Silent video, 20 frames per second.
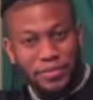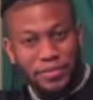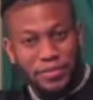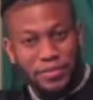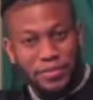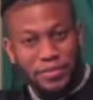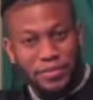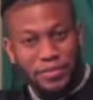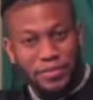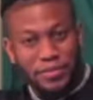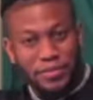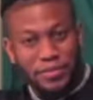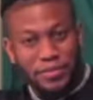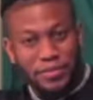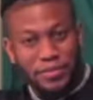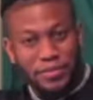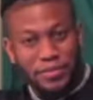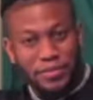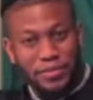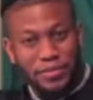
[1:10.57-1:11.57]

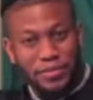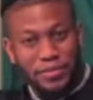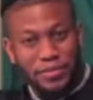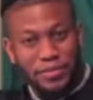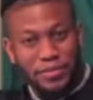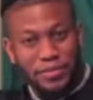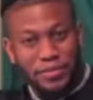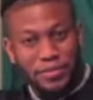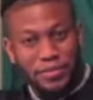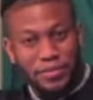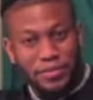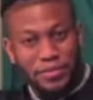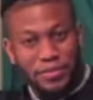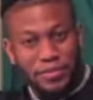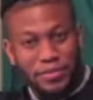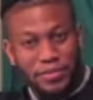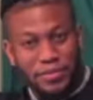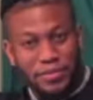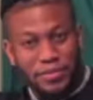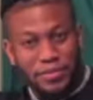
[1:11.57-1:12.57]

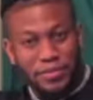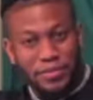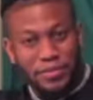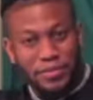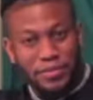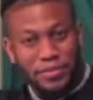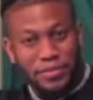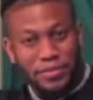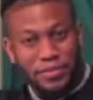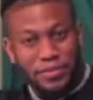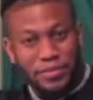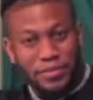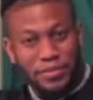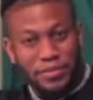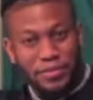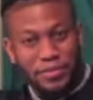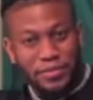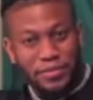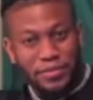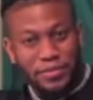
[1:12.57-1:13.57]

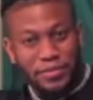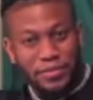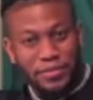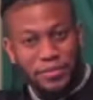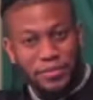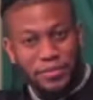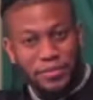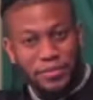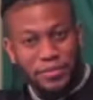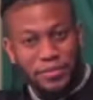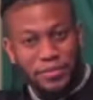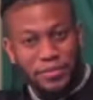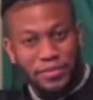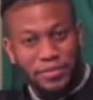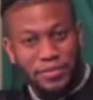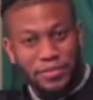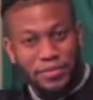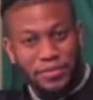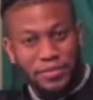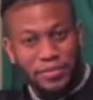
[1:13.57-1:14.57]

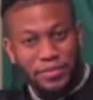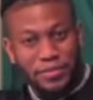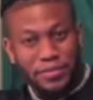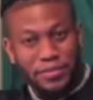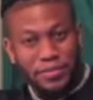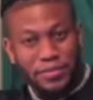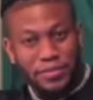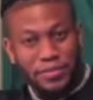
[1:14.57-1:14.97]
(not speaking)